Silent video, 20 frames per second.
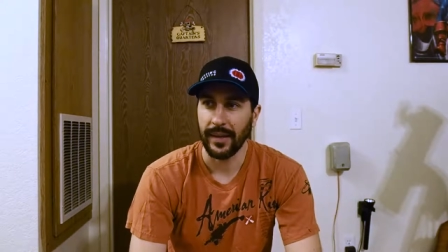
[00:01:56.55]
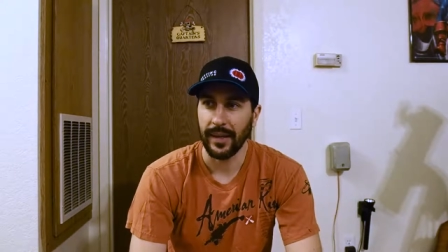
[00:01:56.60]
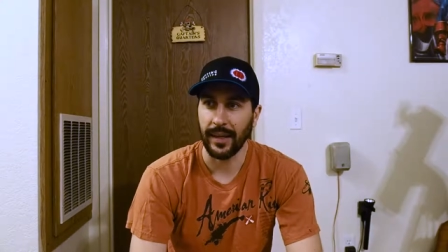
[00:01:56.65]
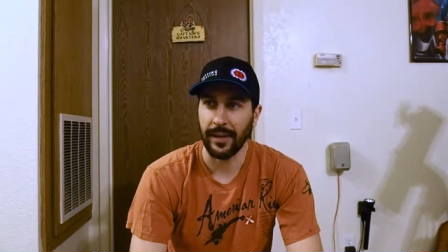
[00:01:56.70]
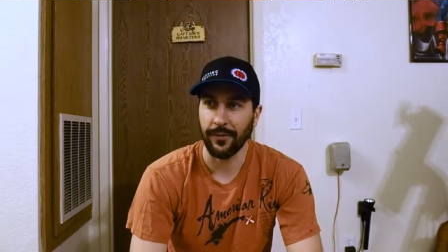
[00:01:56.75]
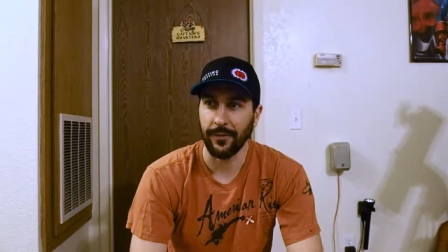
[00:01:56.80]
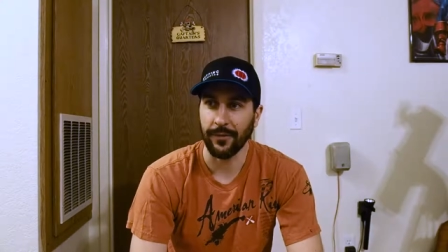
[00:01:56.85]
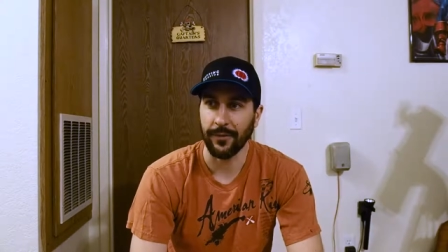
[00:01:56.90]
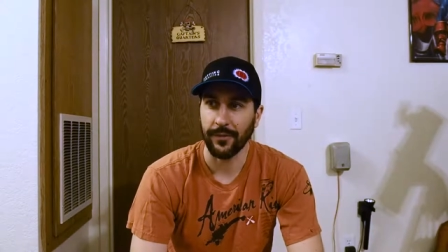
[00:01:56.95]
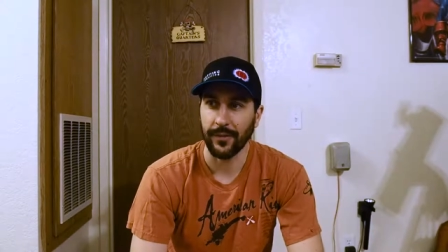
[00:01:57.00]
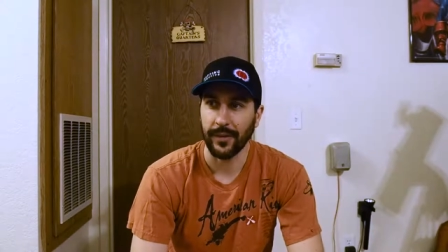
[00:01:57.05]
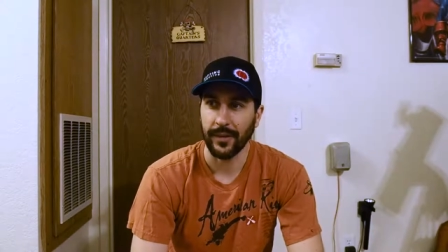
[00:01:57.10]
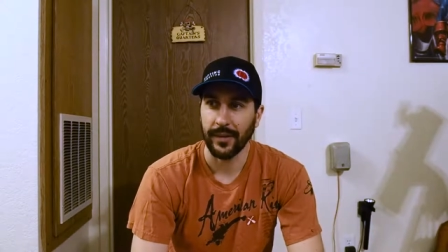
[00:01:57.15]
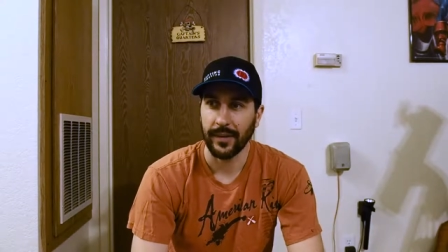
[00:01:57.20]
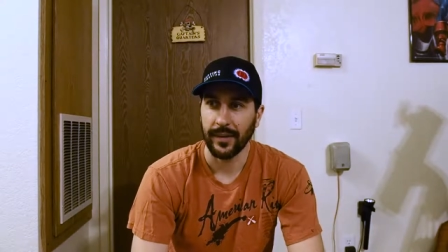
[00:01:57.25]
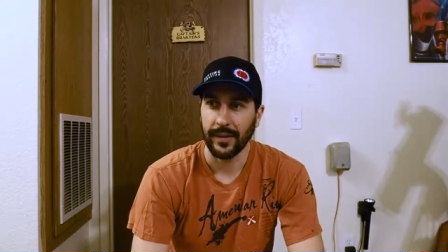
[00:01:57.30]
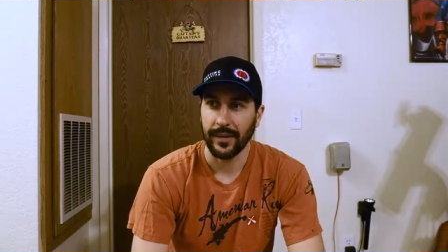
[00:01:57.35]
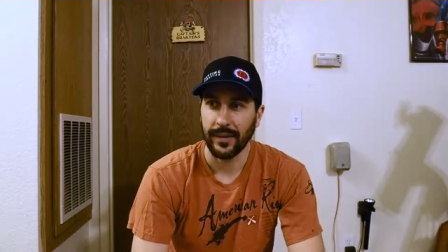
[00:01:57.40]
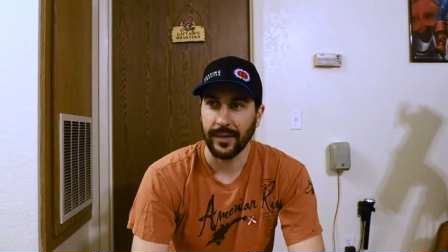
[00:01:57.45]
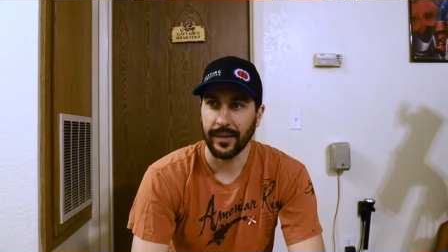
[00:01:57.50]
If
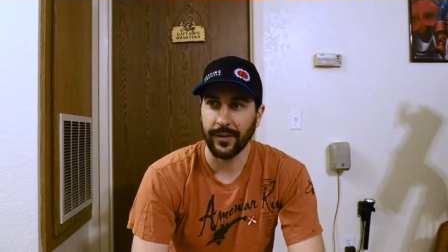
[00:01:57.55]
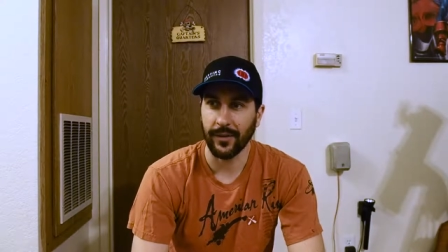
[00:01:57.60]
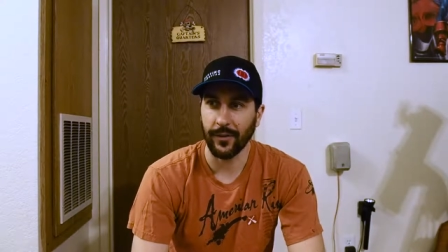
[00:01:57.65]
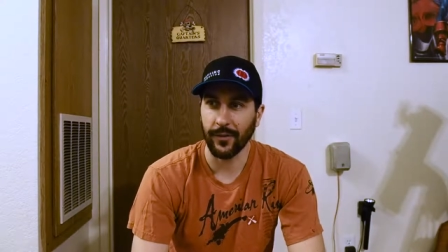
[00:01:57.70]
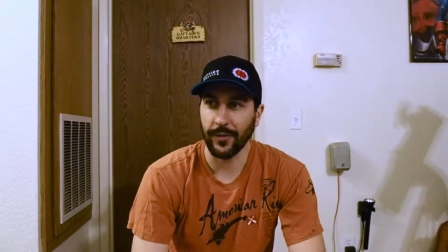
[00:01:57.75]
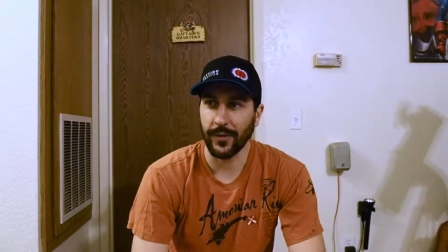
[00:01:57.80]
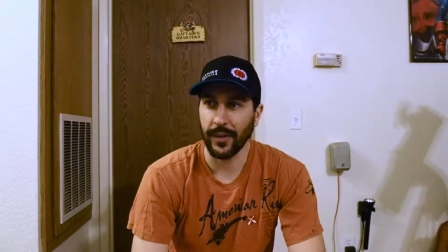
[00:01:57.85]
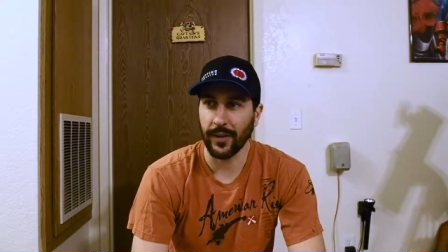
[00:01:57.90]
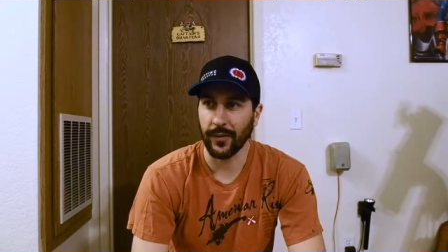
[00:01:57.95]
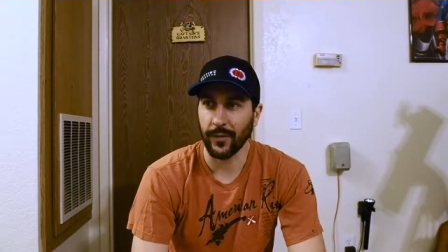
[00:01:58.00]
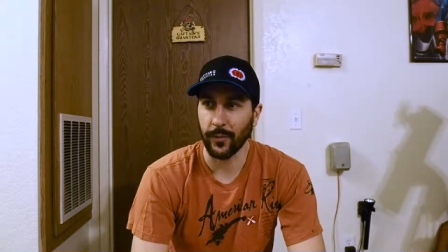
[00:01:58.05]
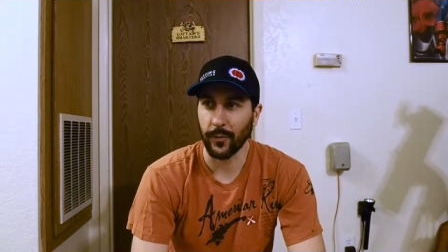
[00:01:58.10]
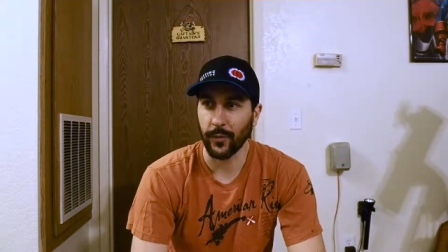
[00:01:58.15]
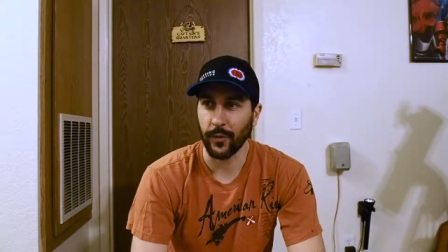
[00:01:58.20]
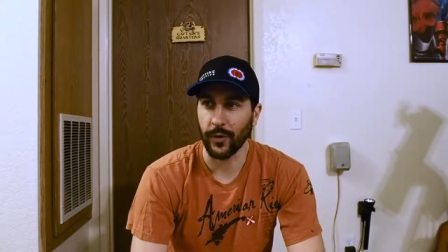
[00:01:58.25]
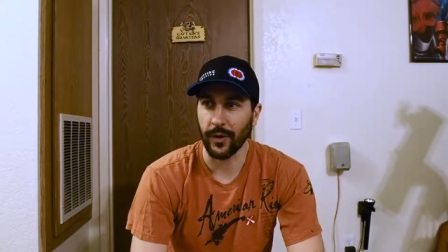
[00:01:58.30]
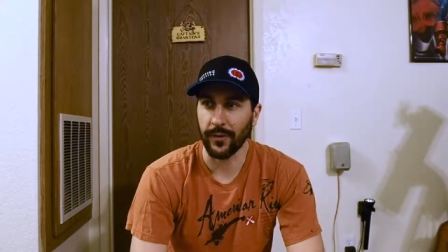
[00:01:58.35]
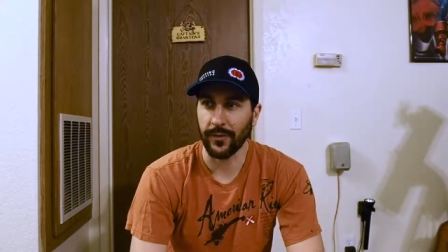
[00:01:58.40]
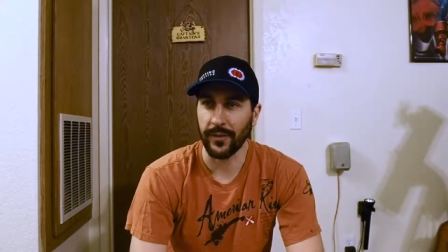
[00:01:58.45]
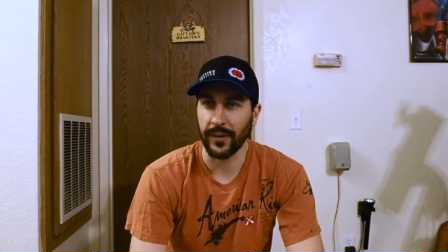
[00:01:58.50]
you don't feel some
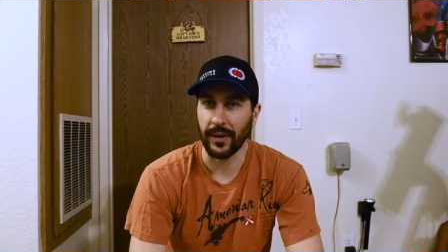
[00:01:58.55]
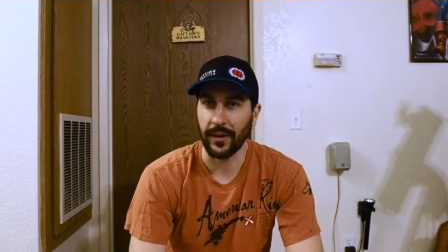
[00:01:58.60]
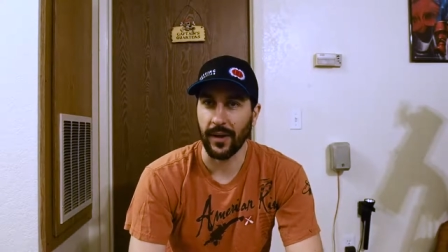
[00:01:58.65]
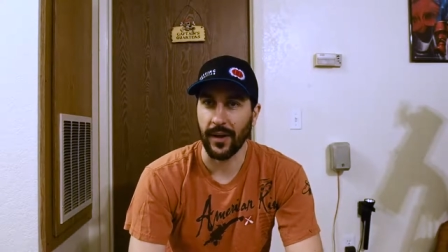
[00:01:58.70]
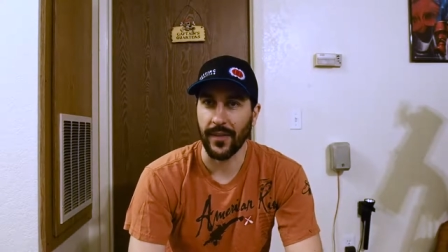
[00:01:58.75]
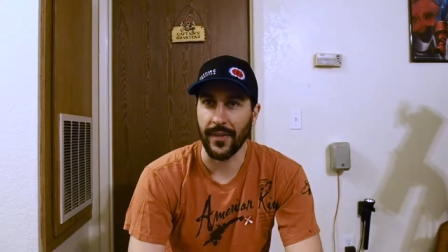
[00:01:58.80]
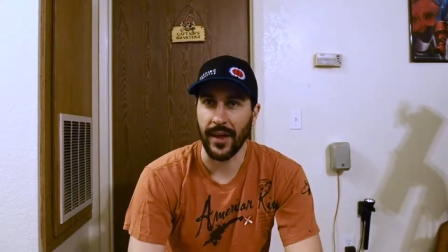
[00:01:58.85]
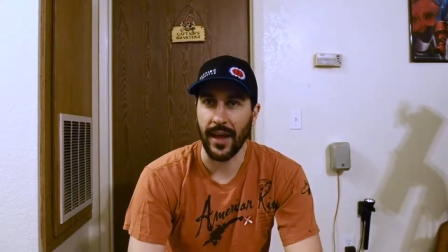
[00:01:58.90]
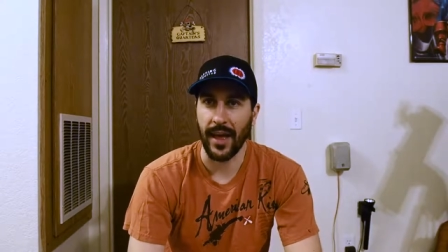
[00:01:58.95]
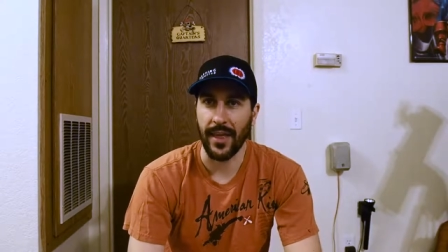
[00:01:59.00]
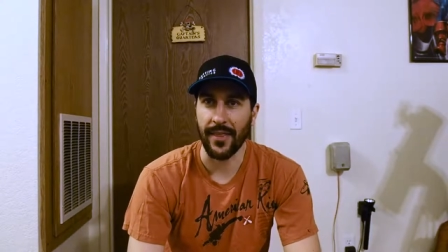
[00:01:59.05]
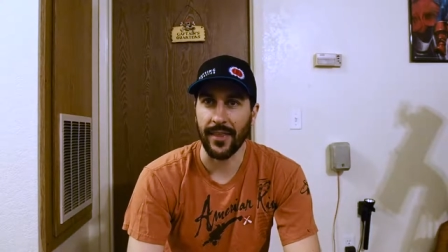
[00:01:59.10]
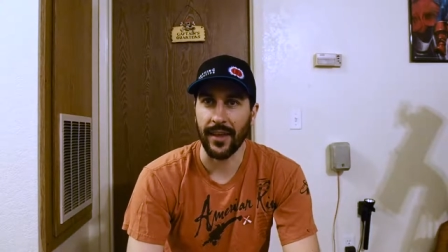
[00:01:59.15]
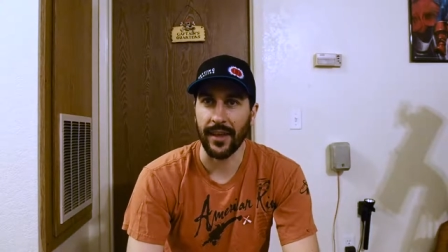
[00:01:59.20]
sort of fear on that,